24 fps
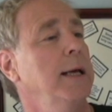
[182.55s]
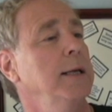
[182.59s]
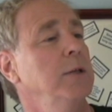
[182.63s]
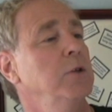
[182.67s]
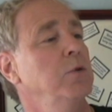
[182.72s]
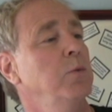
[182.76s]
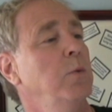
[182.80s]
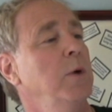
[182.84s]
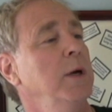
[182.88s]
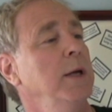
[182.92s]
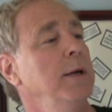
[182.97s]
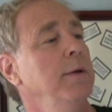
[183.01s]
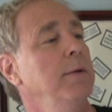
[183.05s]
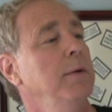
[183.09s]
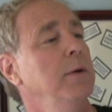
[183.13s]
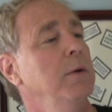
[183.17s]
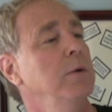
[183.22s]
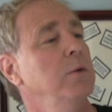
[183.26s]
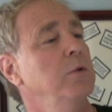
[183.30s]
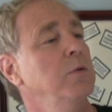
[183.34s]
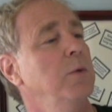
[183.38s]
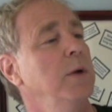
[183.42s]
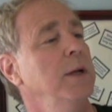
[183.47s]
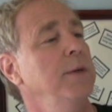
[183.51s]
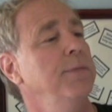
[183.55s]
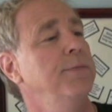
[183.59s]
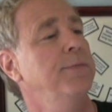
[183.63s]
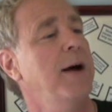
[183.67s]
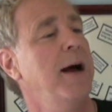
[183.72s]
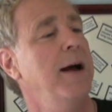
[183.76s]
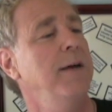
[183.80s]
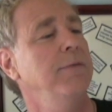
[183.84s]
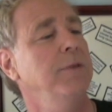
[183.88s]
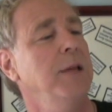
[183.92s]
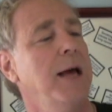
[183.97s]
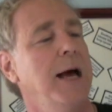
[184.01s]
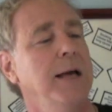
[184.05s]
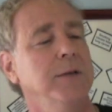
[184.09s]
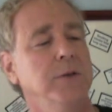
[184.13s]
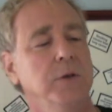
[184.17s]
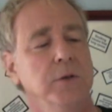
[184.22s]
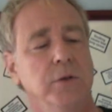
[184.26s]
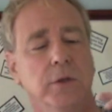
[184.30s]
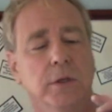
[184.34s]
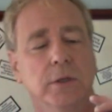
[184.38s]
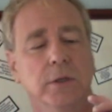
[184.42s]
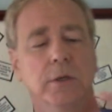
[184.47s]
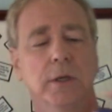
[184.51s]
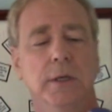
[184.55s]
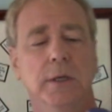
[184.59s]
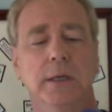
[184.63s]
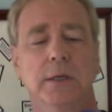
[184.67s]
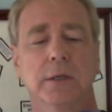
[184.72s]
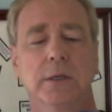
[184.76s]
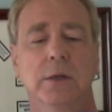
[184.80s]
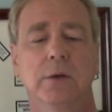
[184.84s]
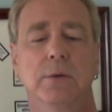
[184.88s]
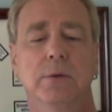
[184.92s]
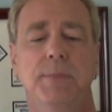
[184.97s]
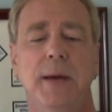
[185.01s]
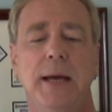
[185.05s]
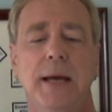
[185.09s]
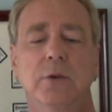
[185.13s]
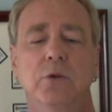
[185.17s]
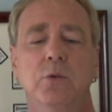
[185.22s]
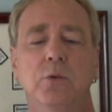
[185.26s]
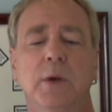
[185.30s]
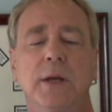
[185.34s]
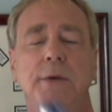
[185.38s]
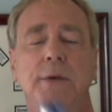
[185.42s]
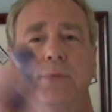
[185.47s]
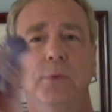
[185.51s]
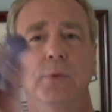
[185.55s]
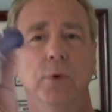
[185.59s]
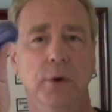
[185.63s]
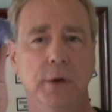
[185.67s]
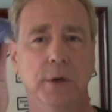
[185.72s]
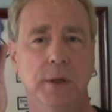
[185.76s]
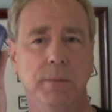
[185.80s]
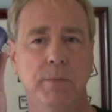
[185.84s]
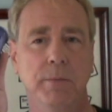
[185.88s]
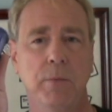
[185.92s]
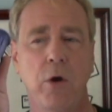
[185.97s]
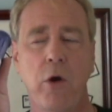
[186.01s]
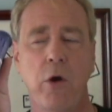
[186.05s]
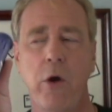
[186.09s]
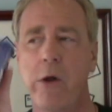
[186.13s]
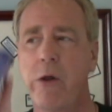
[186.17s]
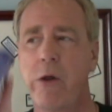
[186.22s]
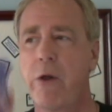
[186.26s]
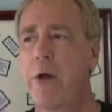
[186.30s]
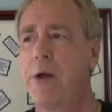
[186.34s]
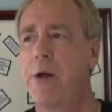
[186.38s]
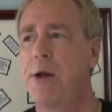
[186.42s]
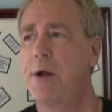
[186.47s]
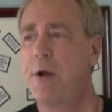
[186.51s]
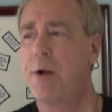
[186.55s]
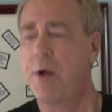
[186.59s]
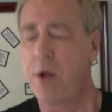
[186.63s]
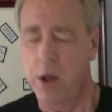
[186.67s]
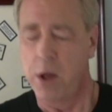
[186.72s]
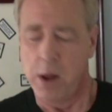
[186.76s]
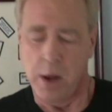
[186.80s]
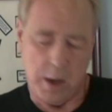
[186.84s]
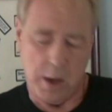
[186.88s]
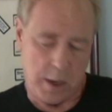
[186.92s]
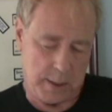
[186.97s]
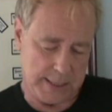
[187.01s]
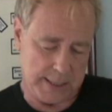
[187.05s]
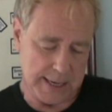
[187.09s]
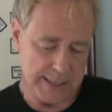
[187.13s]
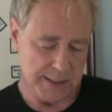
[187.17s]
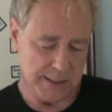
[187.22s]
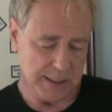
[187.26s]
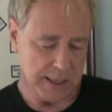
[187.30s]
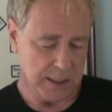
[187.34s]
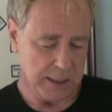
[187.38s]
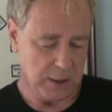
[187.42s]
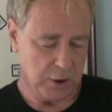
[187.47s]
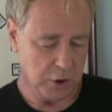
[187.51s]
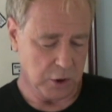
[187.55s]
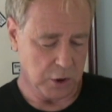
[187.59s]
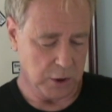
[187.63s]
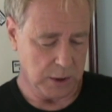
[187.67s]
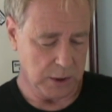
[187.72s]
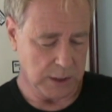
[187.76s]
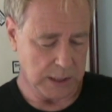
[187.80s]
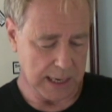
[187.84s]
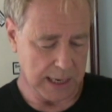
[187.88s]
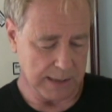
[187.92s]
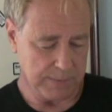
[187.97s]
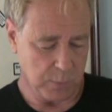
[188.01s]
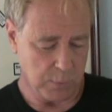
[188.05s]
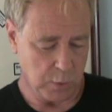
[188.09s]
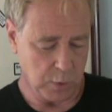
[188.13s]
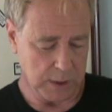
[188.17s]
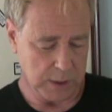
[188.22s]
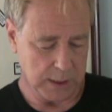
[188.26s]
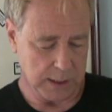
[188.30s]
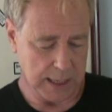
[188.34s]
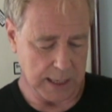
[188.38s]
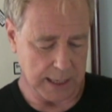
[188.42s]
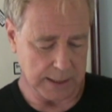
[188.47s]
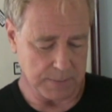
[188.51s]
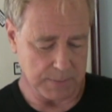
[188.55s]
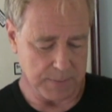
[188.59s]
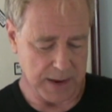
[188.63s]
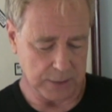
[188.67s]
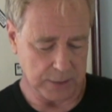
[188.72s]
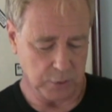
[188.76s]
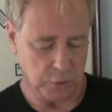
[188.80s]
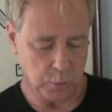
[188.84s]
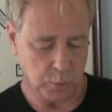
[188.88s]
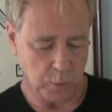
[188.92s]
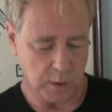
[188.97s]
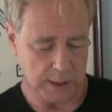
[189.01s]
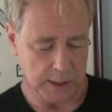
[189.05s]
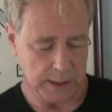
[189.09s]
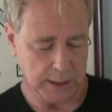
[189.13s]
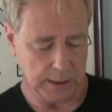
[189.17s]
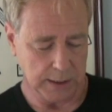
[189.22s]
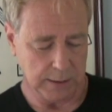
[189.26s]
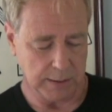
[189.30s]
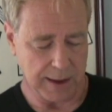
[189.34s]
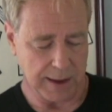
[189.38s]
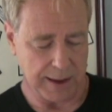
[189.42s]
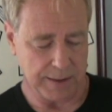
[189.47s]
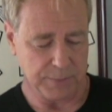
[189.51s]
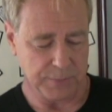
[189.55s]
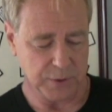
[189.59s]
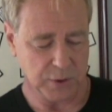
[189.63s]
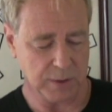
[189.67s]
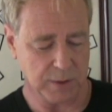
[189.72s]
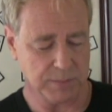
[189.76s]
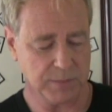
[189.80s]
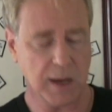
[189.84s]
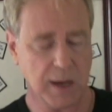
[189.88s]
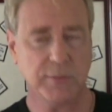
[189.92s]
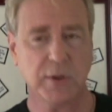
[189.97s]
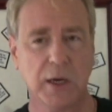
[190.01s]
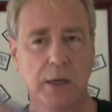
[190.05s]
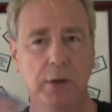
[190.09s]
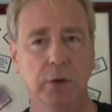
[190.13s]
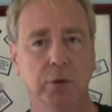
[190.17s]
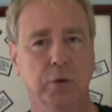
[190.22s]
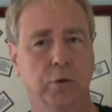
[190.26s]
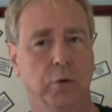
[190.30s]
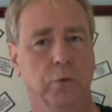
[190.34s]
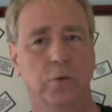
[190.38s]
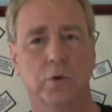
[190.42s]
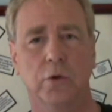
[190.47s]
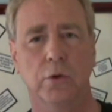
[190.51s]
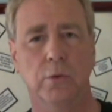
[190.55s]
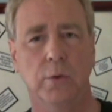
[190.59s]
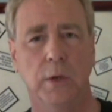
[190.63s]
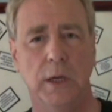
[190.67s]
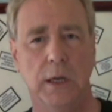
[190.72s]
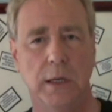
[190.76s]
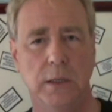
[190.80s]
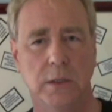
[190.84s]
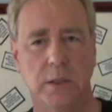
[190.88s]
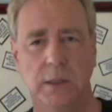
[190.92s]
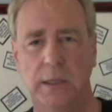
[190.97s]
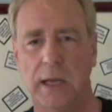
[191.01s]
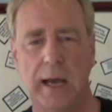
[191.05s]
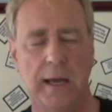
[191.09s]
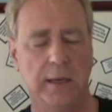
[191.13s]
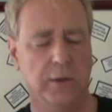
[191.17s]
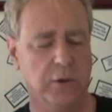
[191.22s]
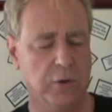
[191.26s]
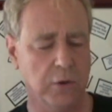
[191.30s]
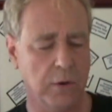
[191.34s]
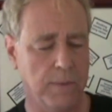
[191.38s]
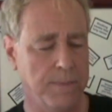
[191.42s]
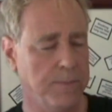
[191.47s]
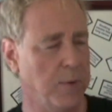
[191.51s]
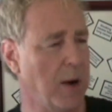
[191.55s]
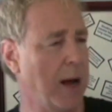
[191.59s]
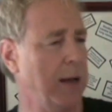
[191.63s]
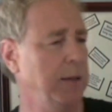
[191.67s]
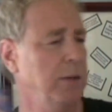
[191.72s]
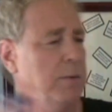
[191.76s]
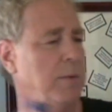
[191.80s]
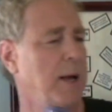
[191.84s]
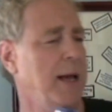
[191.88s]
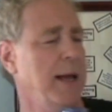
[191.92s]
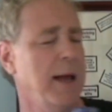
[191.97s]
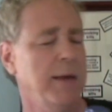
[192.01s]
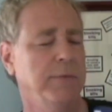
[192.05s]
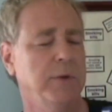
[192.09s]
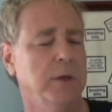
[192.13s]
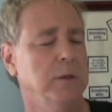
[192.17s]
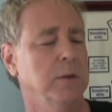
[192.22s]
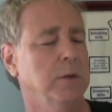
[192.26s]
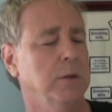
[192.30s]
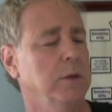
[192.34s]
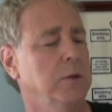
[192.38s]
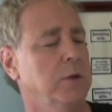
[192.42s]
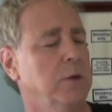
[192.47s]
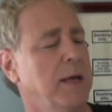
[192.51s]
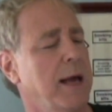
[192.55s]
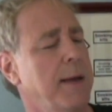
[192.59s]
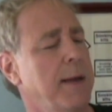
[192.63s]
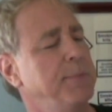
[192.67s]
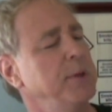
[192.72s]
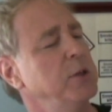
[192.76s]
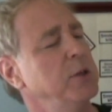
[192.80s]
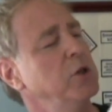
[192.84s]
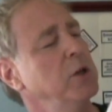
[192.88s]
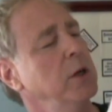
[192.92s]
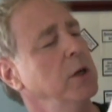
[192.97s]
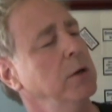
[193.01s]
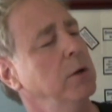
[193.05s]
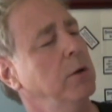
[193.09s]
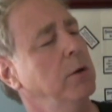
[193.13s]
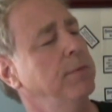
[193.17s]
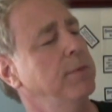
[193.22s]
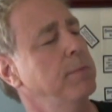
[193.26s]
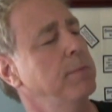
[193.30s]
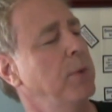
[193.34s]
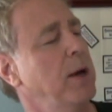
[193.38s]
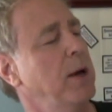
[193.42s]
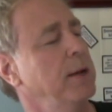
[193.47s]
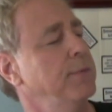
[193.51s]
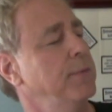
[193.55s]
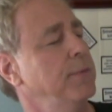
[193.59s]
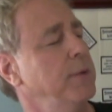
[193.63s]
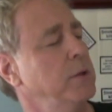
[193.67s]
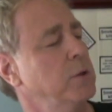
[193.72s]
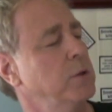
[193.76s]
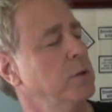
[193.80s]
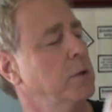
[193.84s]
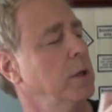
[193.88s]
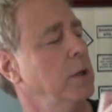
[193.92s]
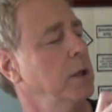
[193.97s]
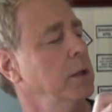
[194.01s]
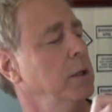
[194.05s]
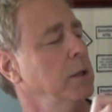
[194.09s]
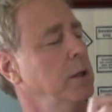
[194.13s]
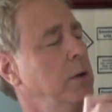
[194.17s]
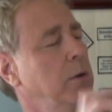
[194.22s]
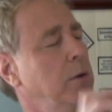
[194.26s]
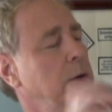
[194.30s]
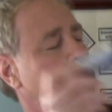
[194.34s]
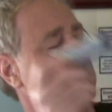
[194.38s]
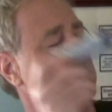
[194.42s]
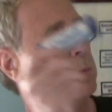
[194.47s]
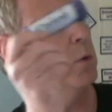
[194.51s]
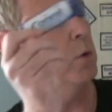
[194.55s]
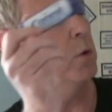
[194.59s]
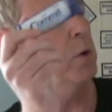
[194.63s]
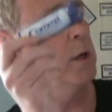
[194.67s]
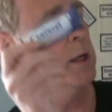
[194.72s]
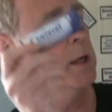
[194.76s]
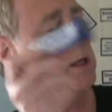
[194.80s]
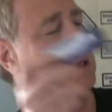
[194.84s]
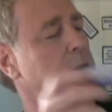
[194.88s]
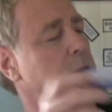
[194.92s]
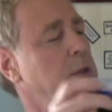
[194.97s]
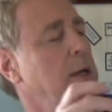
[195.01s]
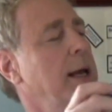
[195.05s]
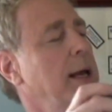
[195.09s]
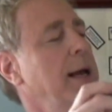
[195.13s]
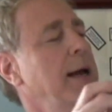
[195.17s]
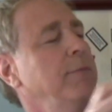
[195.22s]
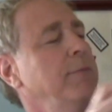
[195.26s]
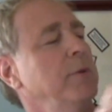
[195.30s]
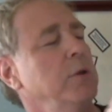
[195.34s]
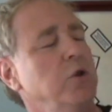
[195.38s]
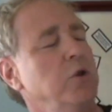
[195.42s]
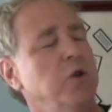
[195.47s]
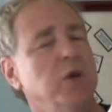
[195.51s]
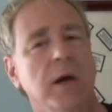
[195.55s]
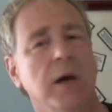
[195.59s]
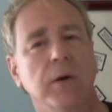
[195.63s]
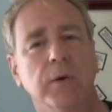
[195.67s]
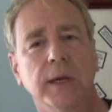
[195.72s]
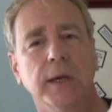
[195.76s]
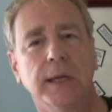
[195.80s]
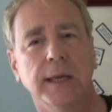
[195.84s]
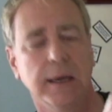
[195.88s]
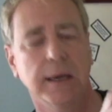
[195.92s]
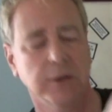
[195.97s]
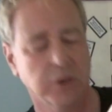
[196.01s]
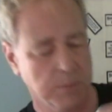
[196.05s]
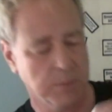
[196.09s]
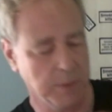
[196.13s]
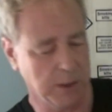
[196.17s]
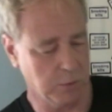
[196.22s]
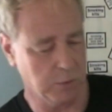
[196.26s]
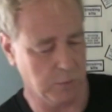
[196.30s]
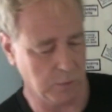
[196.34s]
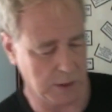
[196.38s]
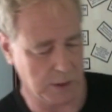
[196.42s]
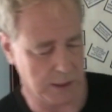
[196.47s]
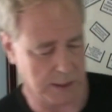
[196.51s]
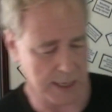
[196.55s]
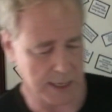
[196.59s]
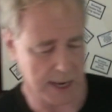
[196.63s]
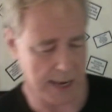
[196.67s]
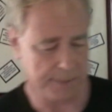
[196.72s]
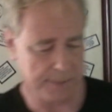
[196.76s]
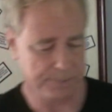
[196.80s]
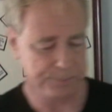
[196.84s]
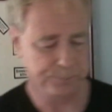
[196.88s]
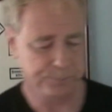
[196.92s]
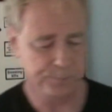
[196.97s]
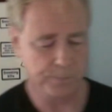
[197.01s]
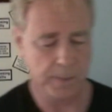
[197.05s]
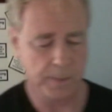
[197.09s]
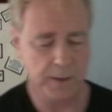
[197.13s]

like 20, 25 lozenges in this little pack, 24 of them. They say you shouldn't take more than like about 20 a day, but sometimes I'll go through two of these a day. It's no problem. I had the, the cappuccino for breakfast, uh, you know, in the mornings. I had the cherry, gets me through the day